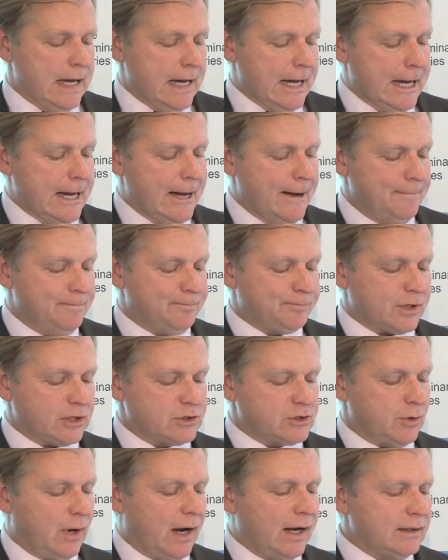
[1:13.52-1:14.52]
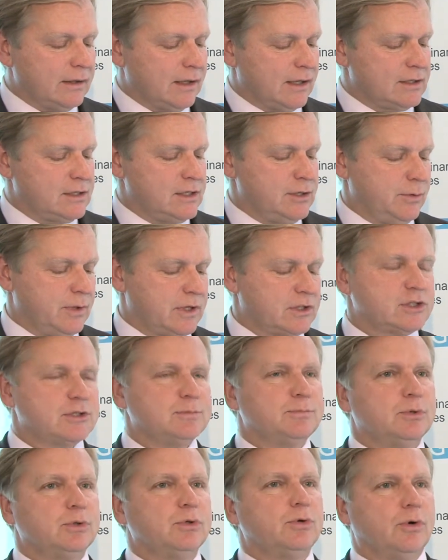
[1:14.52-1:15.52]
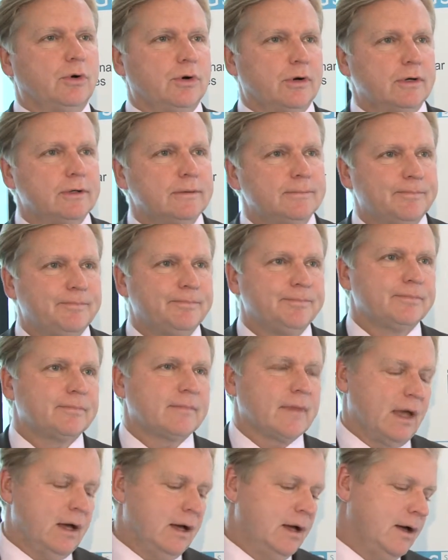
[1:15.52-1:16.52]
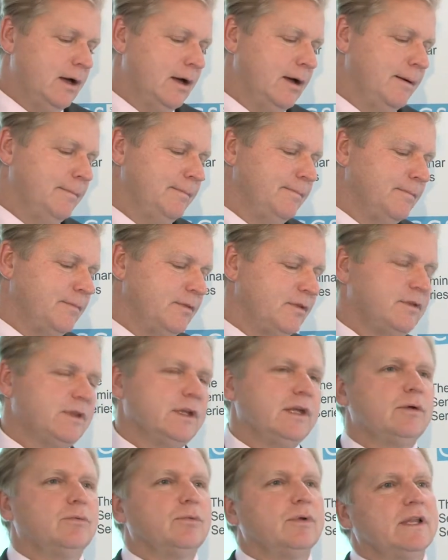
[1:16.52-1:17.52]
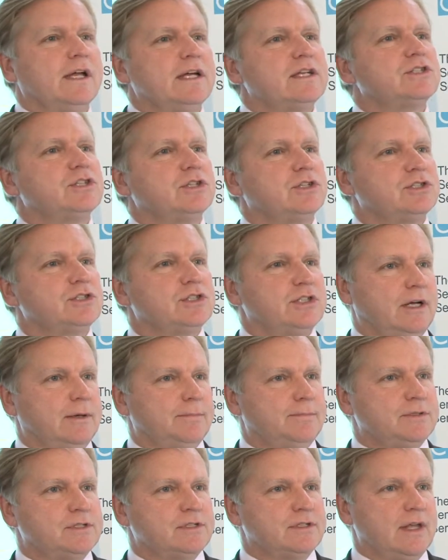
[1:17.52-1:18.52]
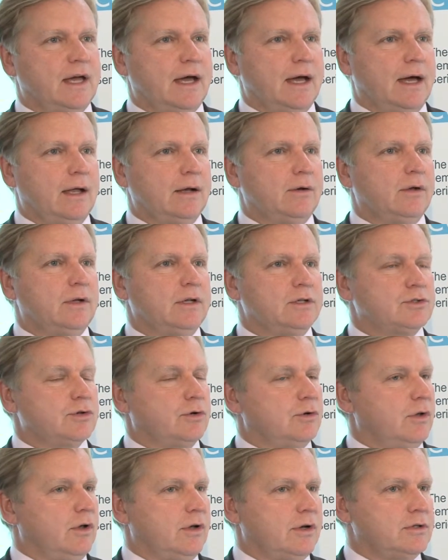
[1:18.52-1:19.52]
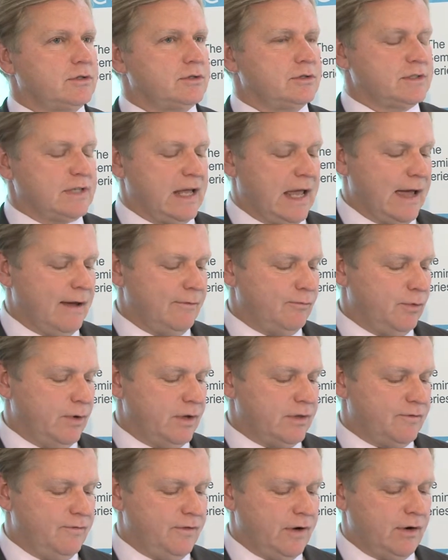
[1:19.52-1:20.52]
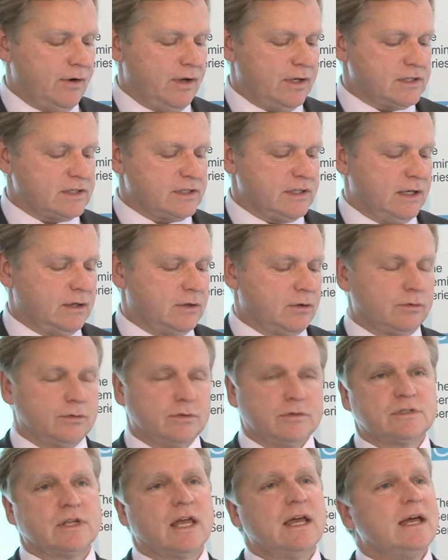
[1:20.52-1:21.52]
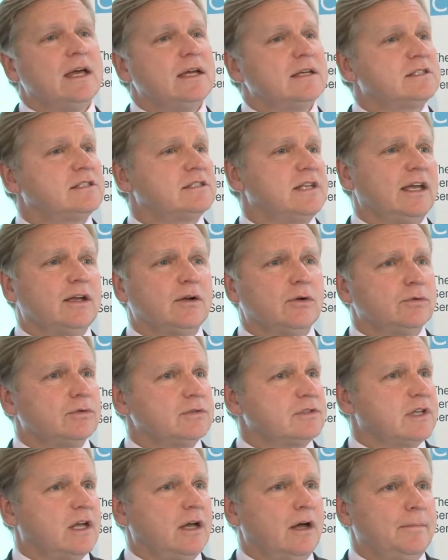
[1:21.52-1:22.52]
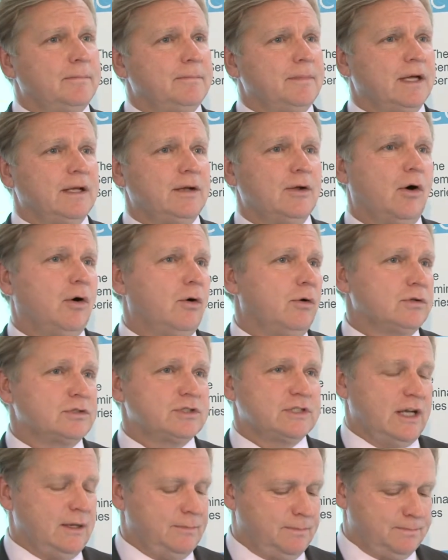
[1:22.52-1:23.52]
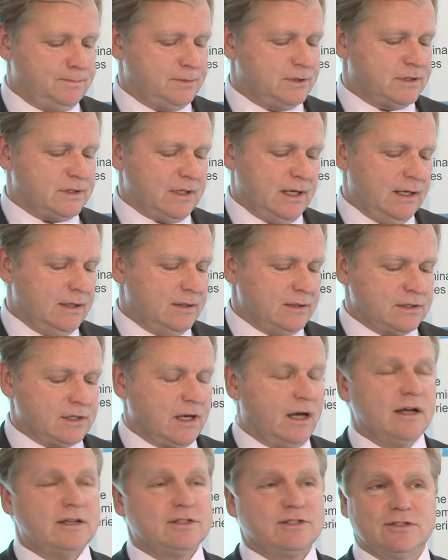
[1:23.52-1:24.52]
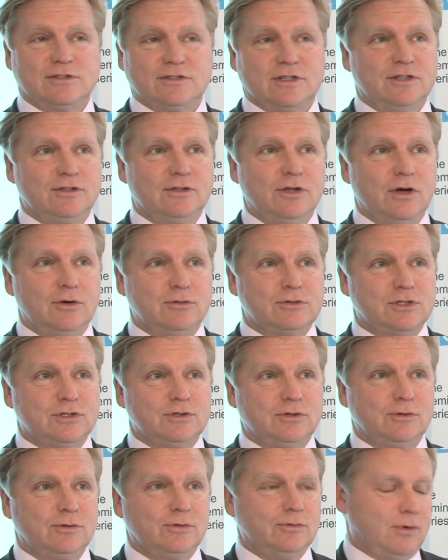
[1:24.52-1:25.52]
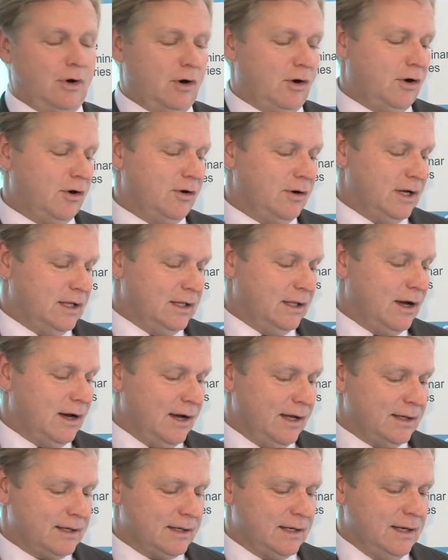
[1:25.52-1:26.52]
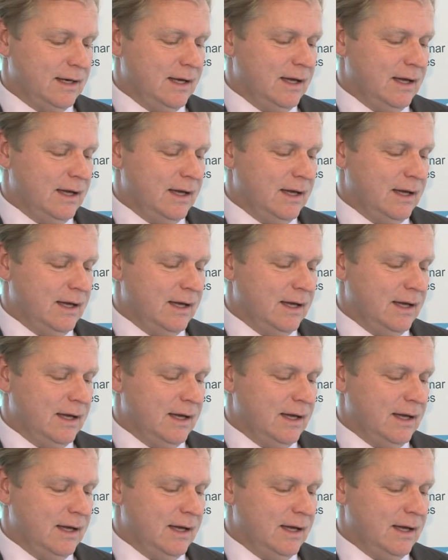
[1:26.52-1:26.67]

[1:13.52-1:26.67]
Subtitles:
So I'd like to explore the relationships that internal auditors have with various stakeholders. Stakeholders come in all shapes and sizes, and no two are alike.